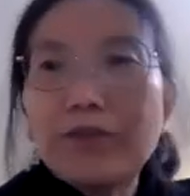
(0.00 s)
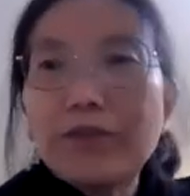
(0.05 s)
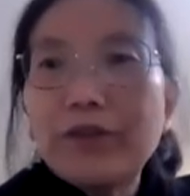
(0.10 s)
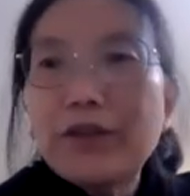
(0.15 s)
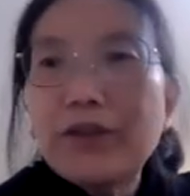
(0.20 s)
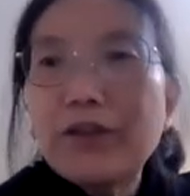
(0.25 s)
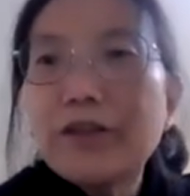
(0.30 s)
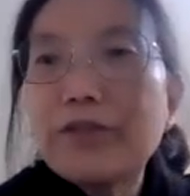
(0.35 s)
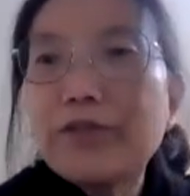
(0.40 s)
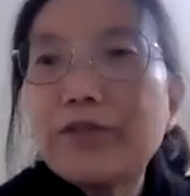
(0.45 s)
if,
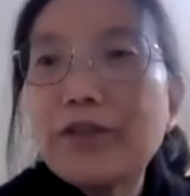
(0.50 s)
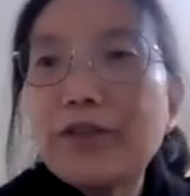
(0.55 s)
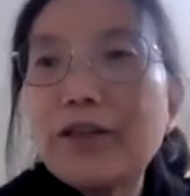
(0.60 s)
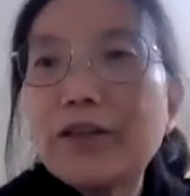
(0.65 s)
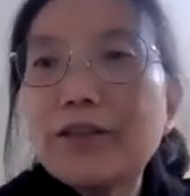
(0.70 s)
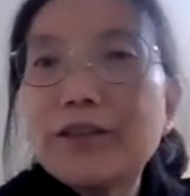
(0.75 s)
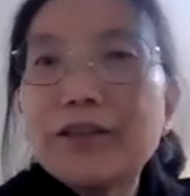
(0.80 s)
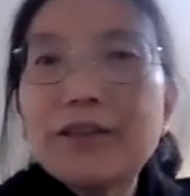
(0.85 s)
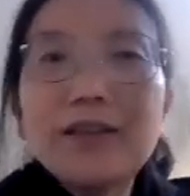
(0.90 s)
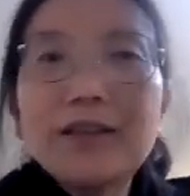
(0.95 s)
if not,
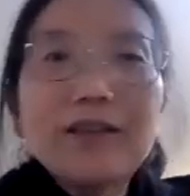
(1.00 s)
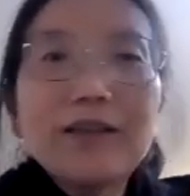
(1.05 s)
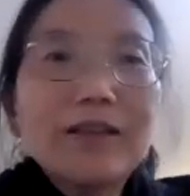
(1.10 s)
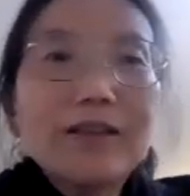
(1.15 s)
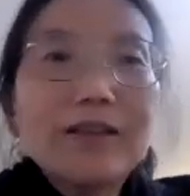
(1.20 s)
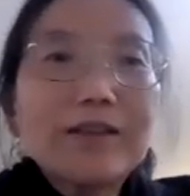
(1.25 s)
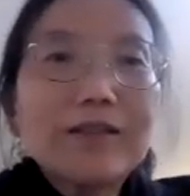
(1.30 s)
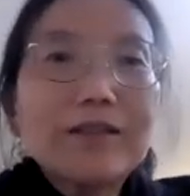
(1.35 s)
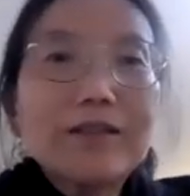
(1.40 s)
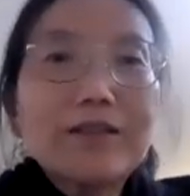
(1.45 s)
uh,
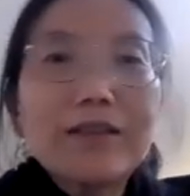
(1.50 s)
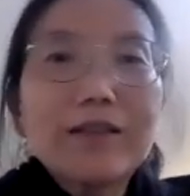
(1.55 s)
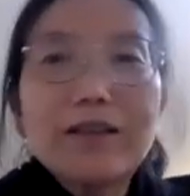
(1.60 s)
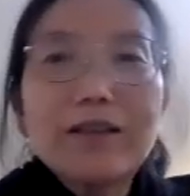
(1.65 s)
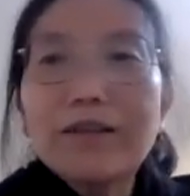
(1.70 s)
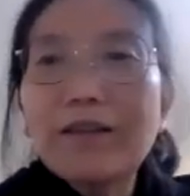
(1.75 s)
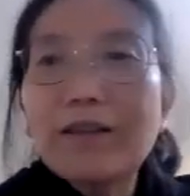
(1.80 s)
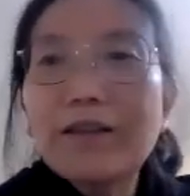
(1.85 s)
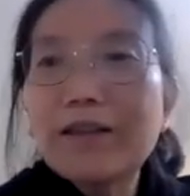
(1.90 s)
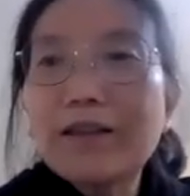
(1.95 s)
let's uh,
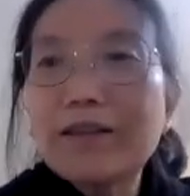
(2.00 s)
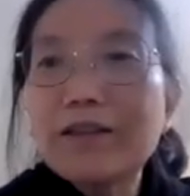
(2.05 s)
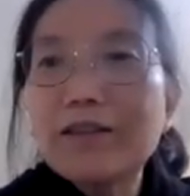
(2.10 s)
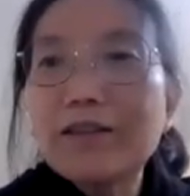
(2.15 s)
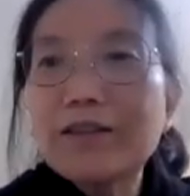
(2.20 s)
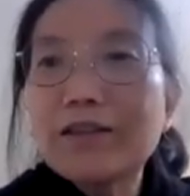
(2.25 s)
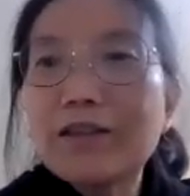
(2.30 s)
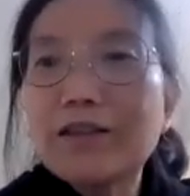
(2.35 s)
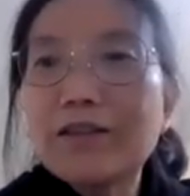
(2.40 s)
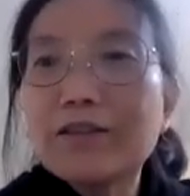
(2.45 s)
thank
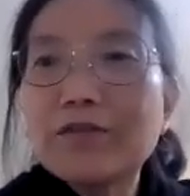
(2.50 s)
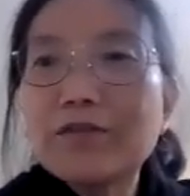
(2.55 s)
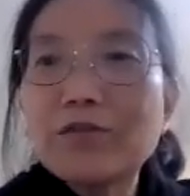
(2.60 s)
uh,